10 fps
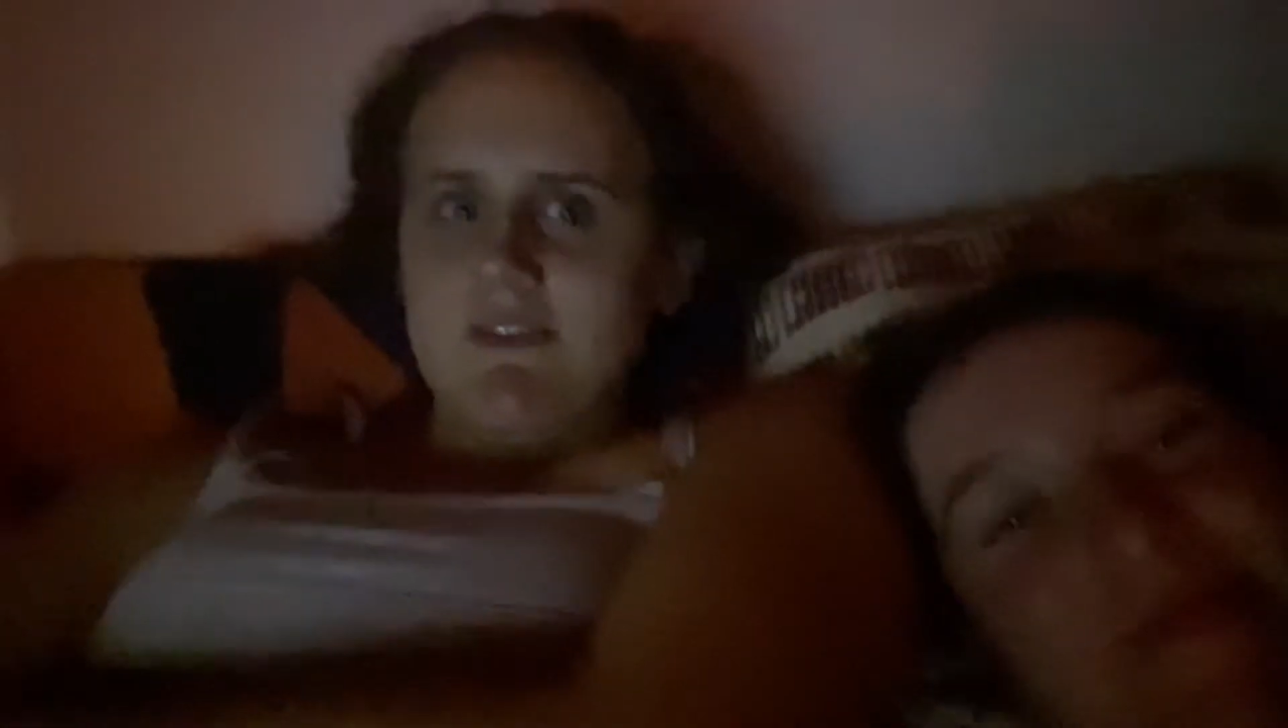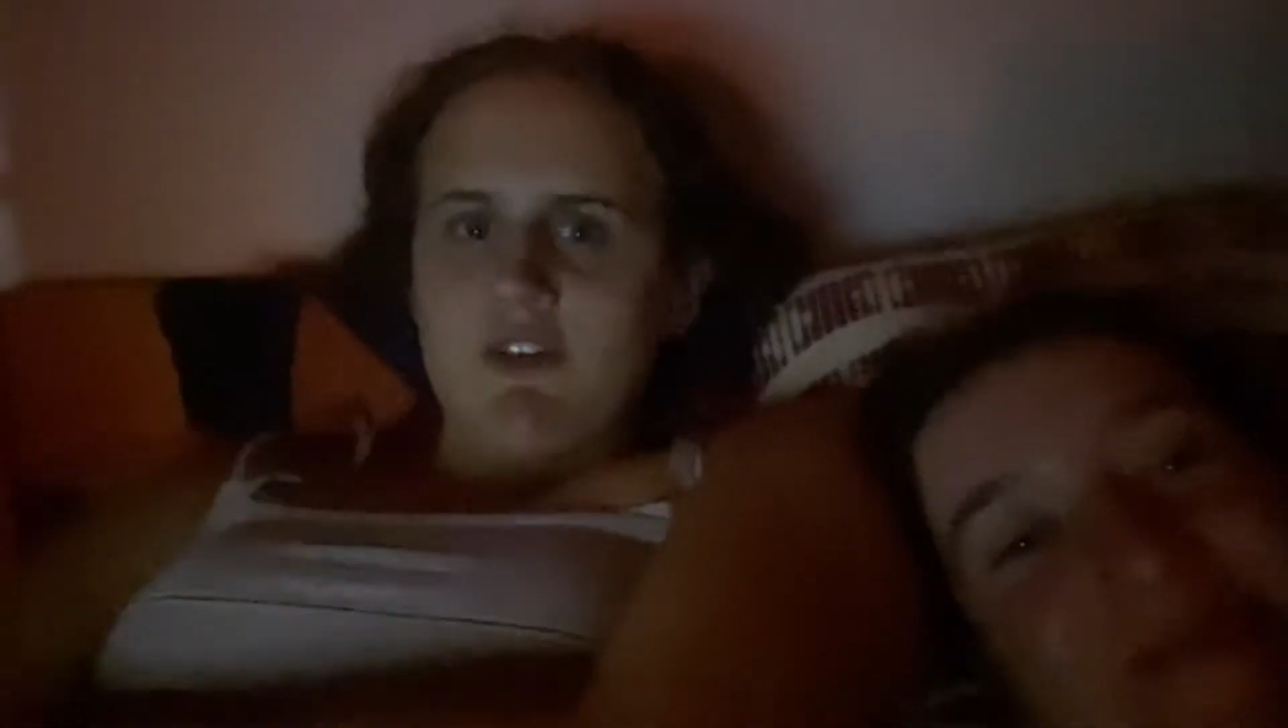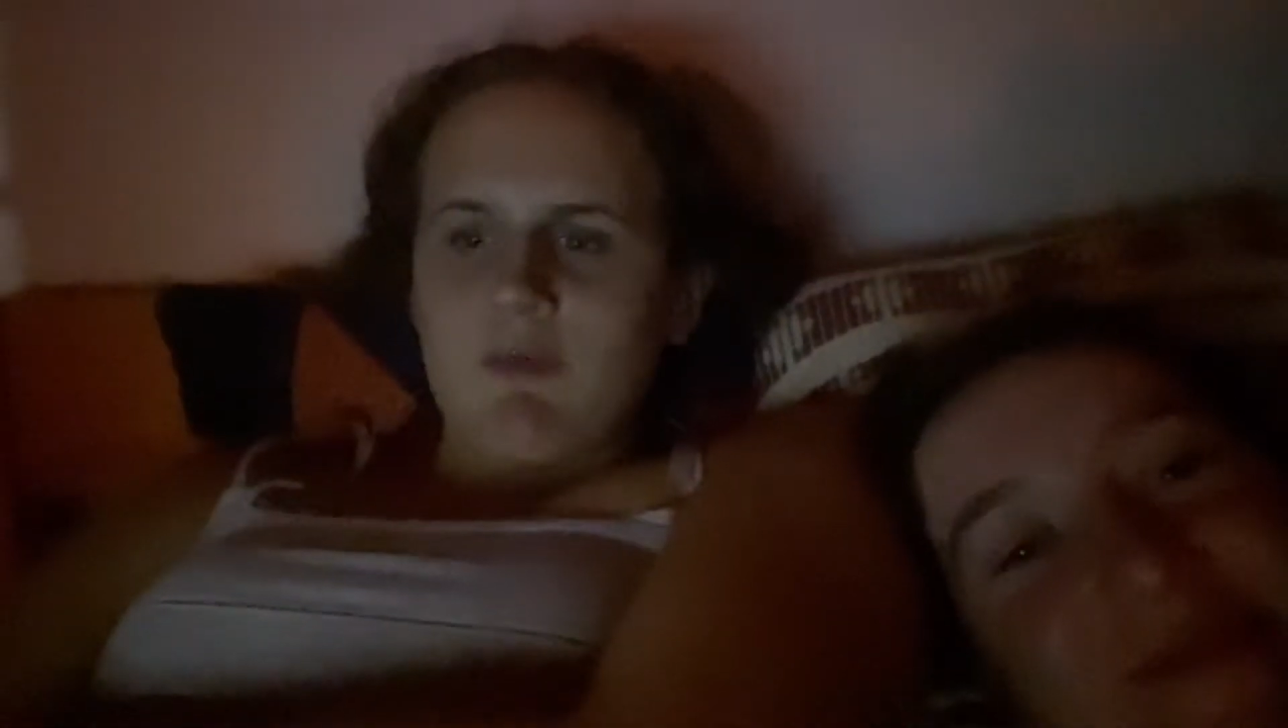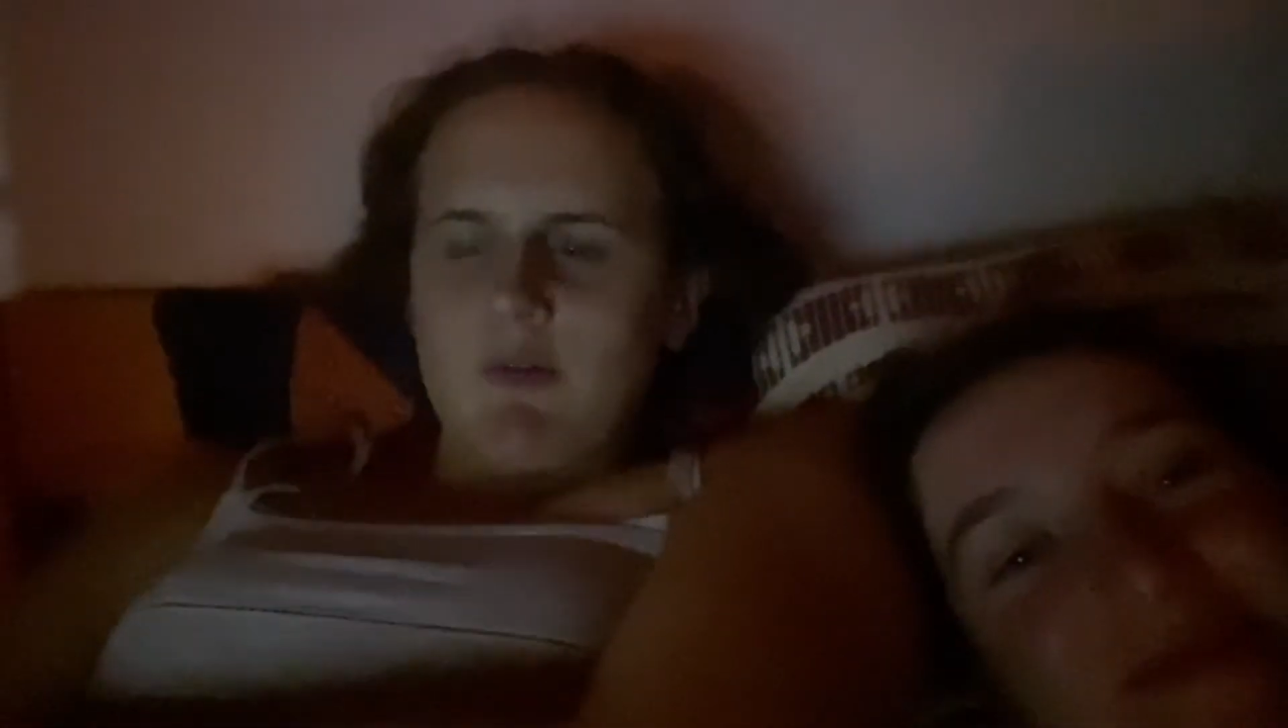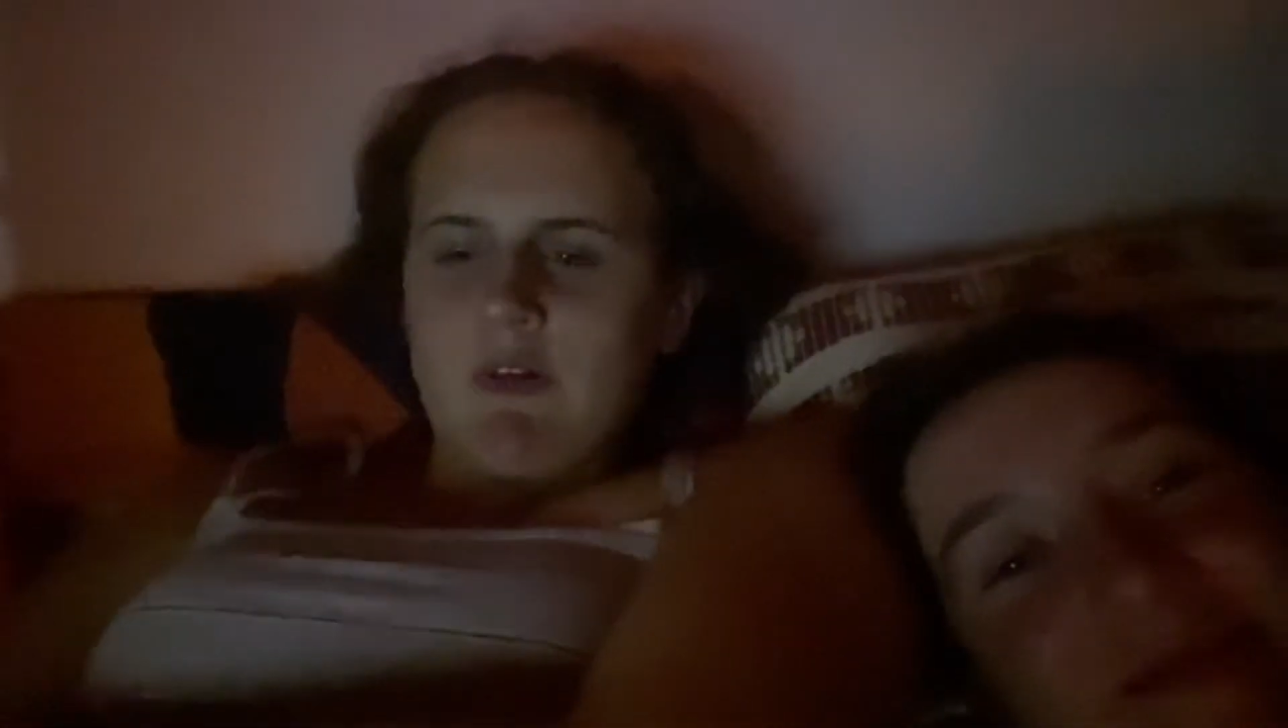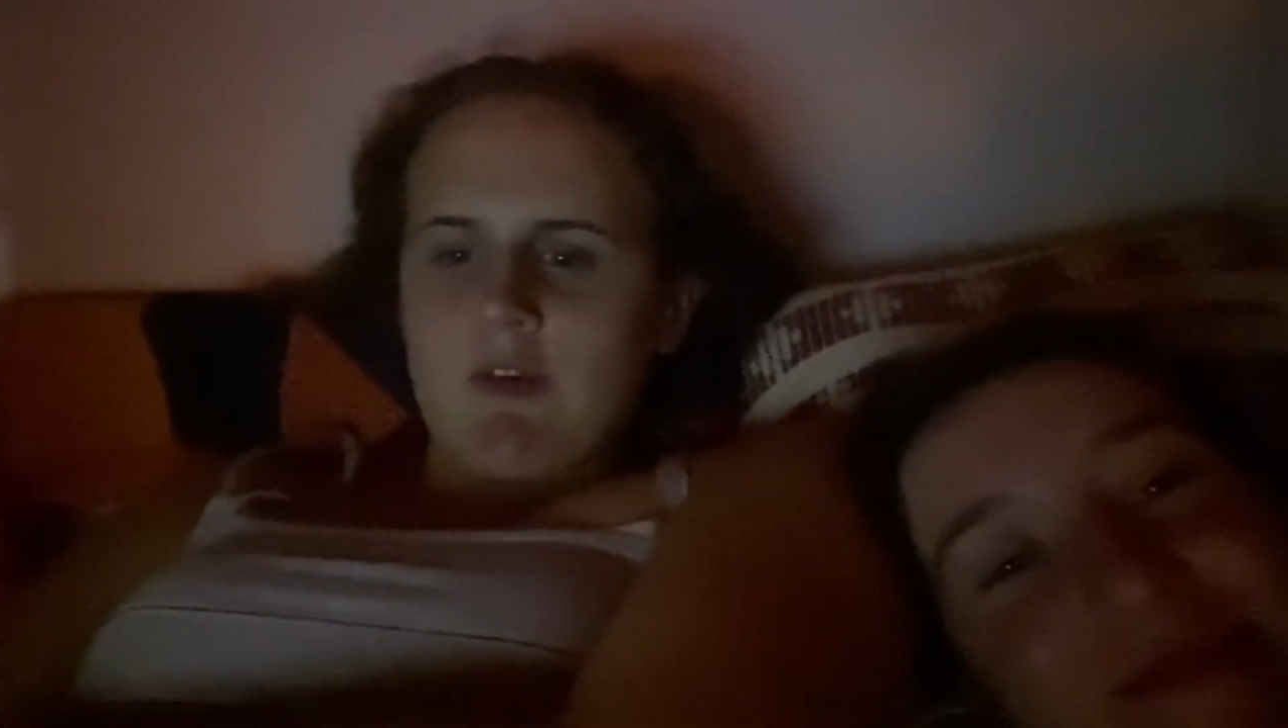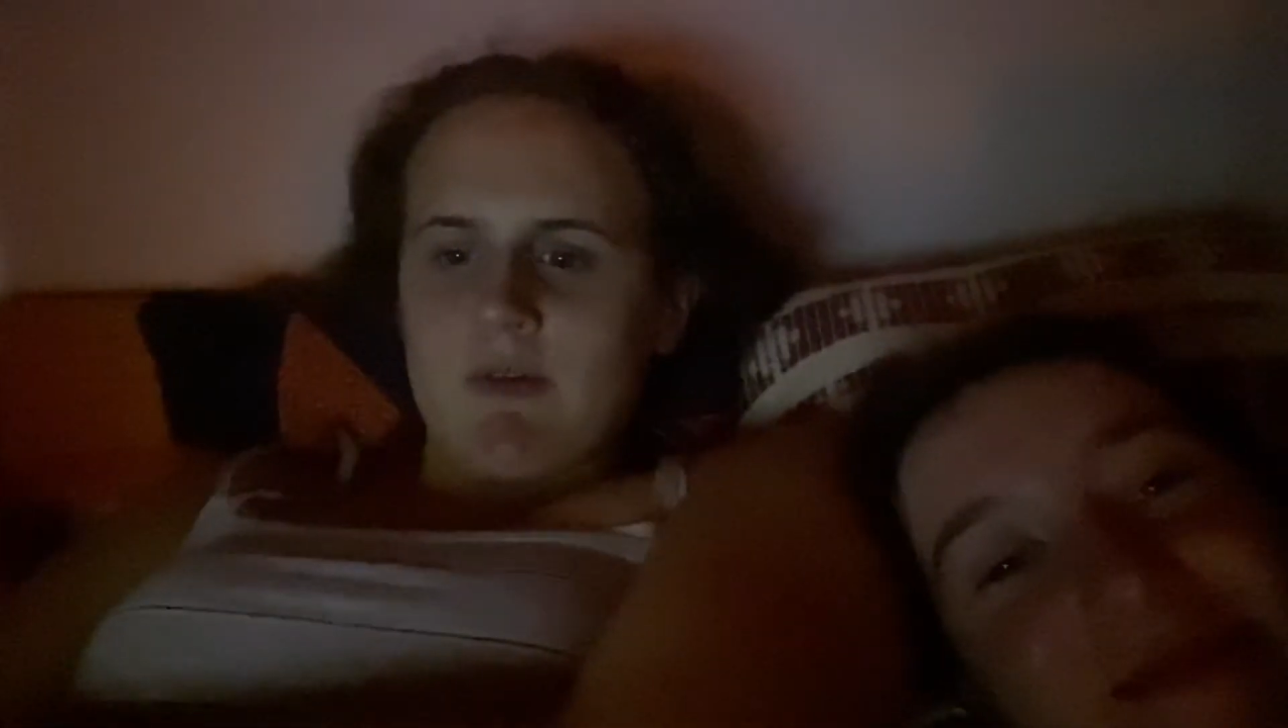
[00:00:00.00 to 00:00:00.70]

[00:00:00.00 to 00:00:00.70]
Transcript: This movie's a